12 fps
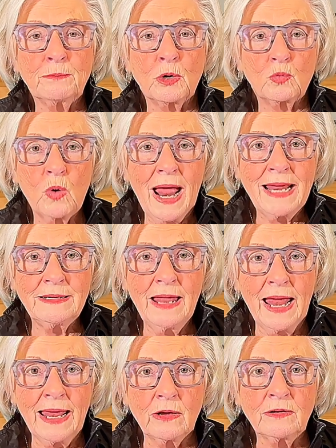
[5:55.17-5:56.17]
But right
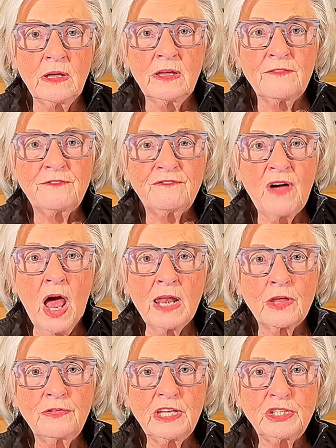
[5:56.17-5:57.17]
now,
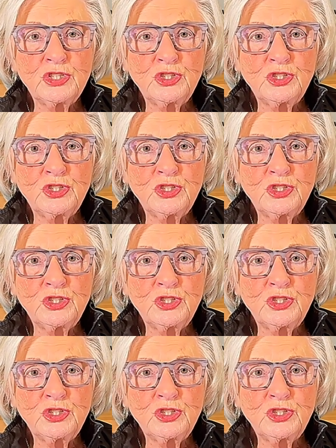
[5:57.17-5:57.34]
follow this